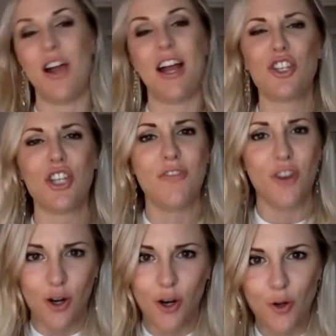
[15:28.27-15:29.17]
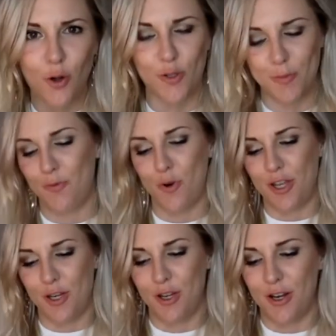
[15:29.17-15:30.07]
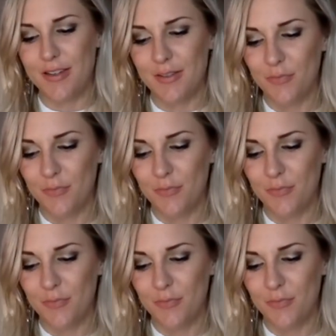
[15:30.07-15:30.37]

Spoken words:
achieve her goals before the New Year's,